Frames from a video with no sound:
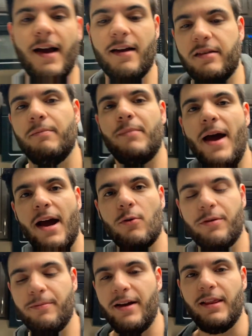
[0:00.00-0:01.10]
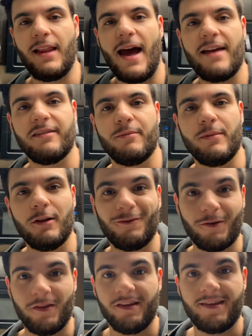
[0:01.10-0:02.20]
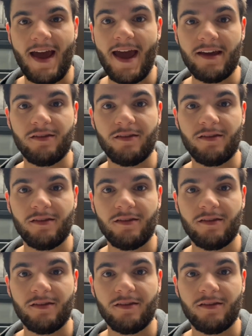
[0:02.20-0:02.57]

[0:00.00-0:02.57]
guys, I'm back with my last meal for the day.